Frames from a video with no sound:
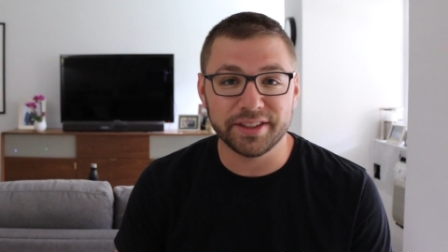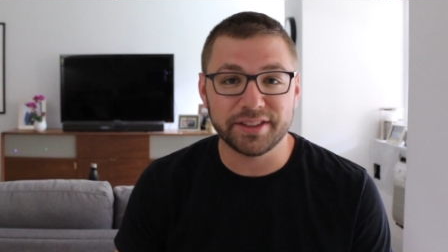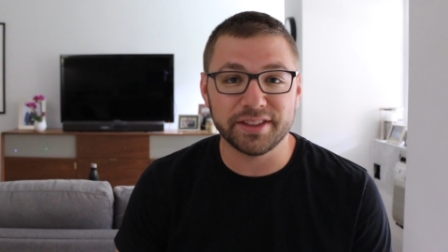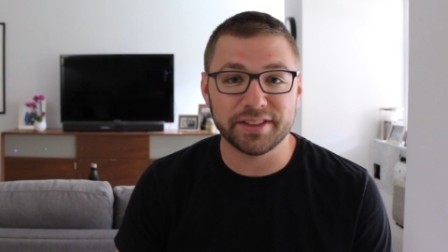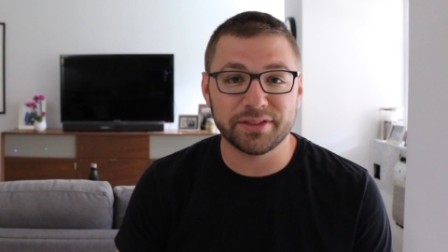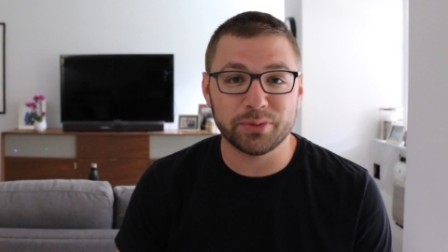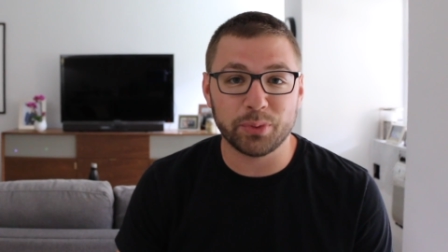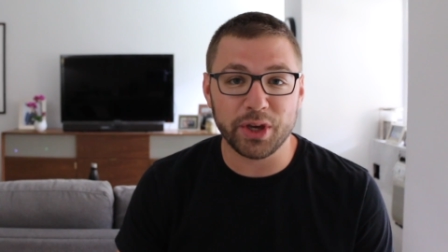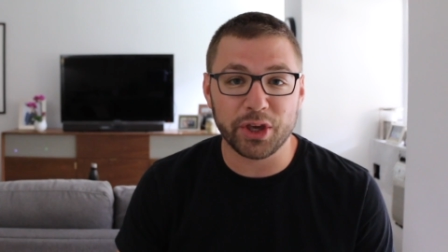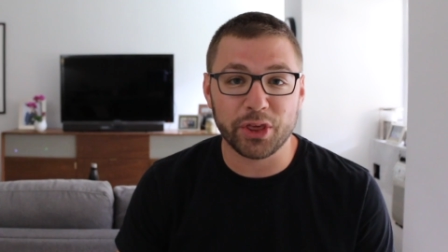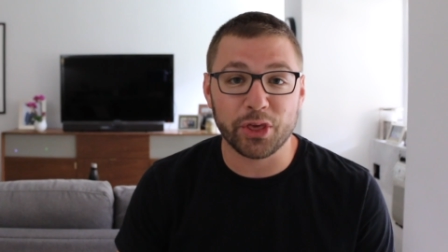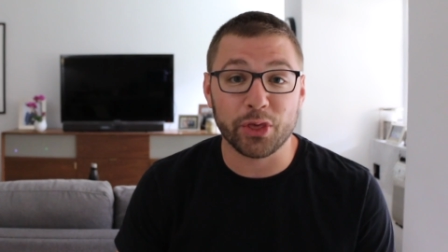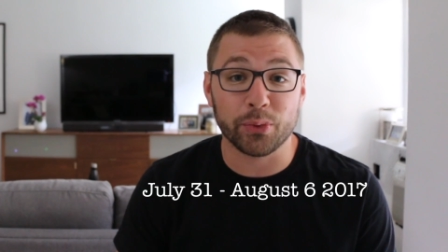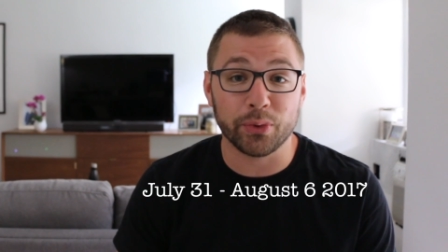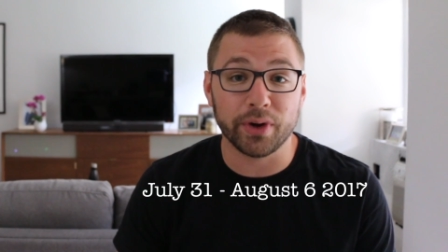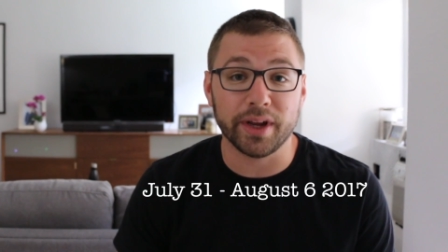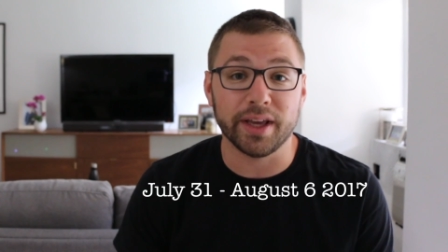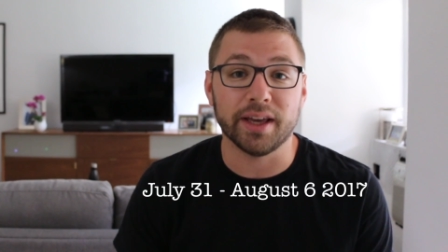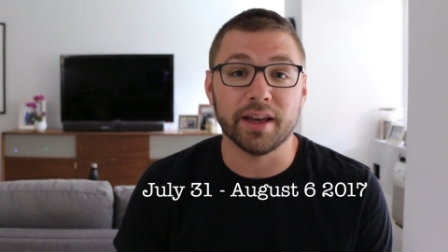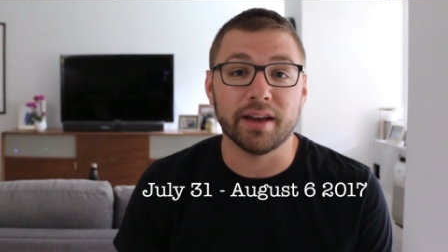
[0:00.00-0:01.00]
This is week
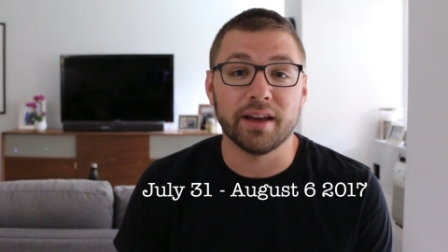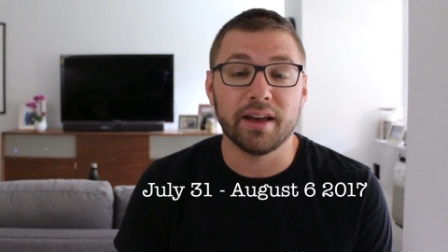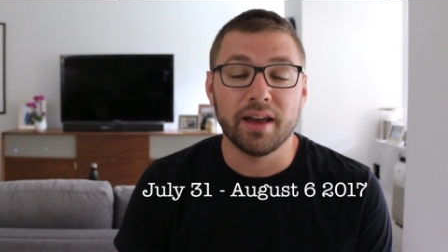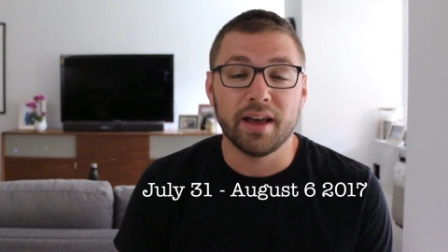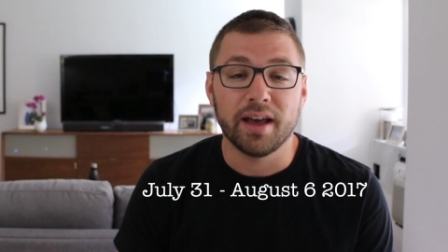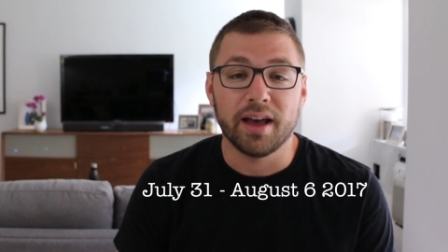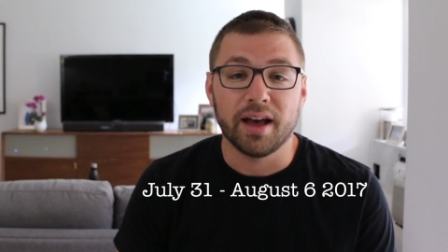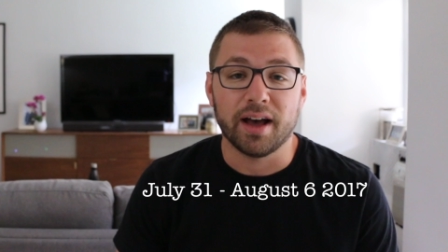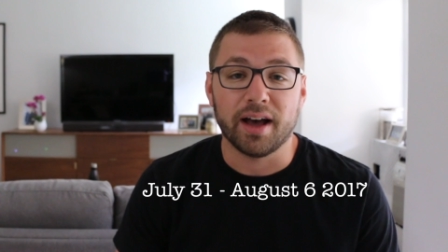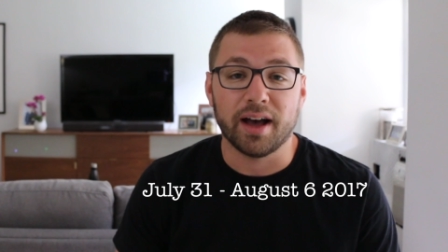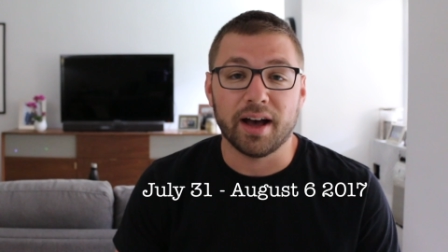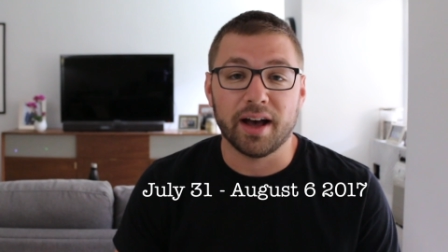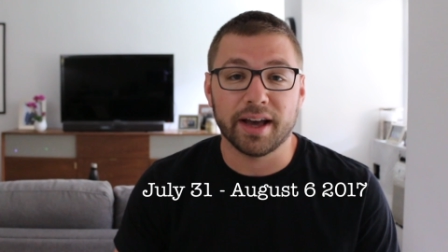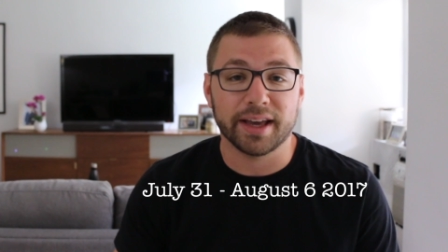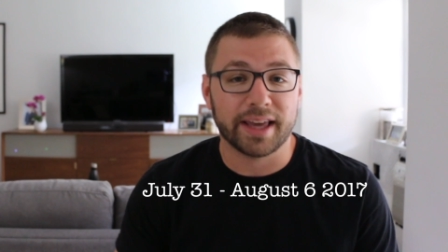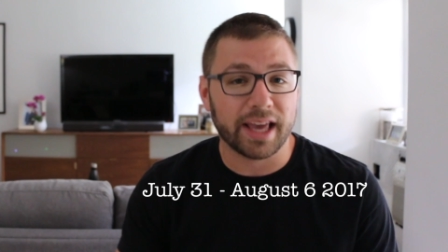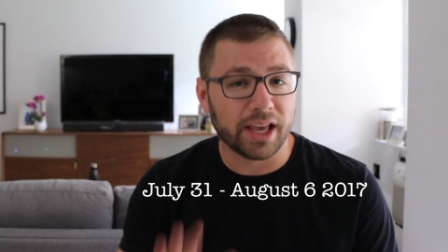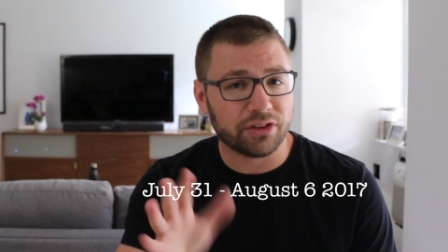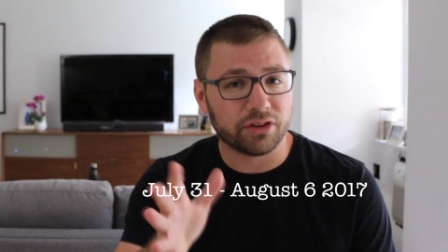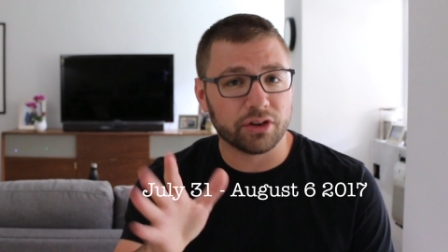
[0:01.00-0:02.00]
three.
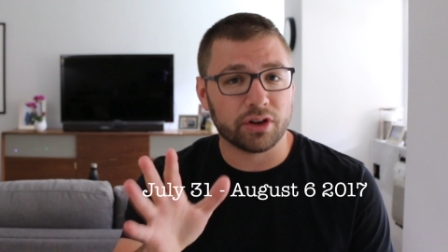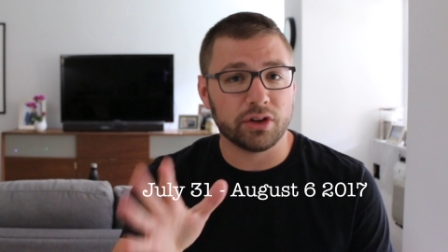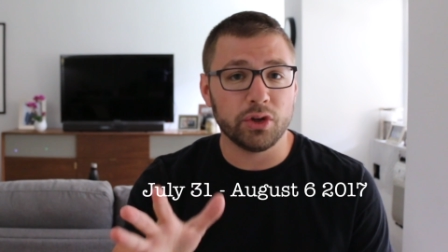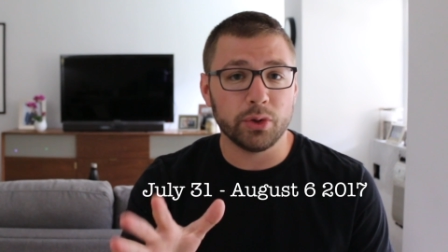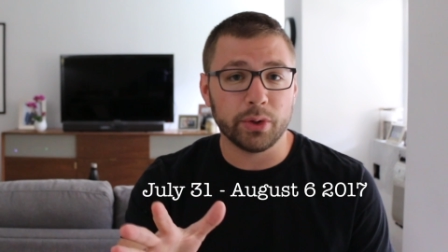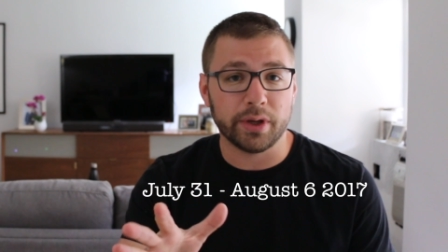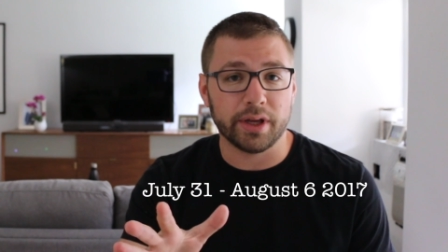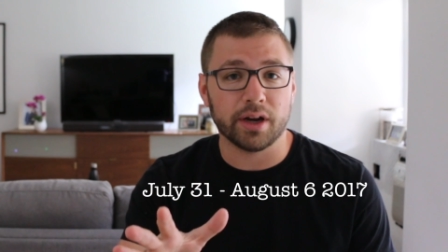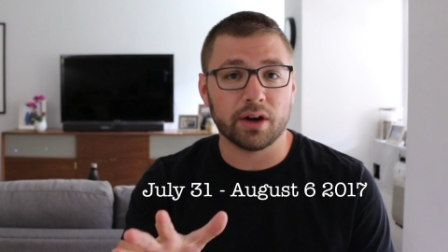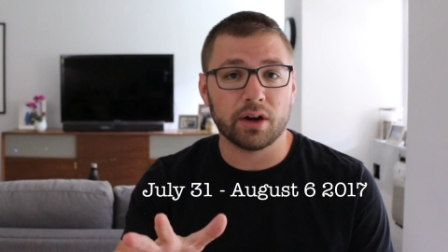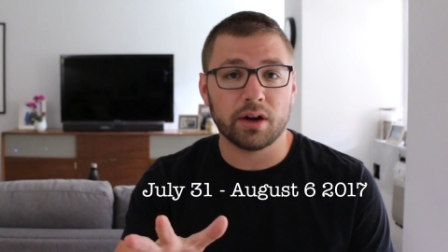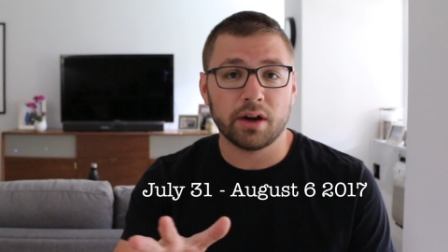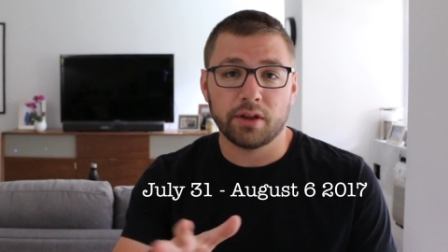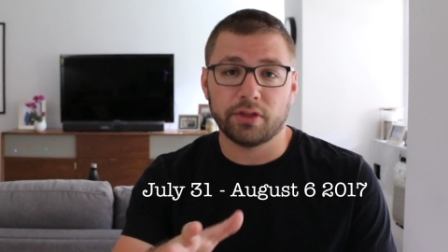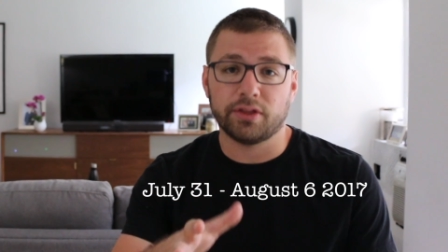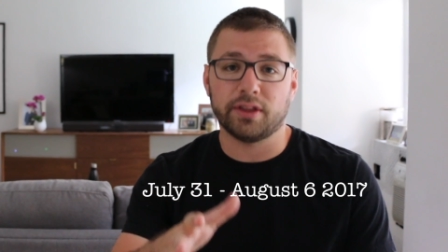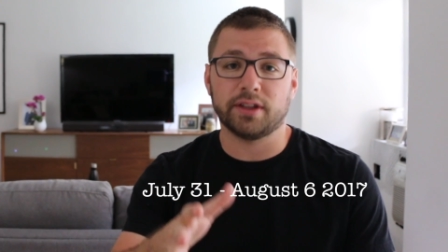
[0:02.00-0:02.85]
In case you're new here,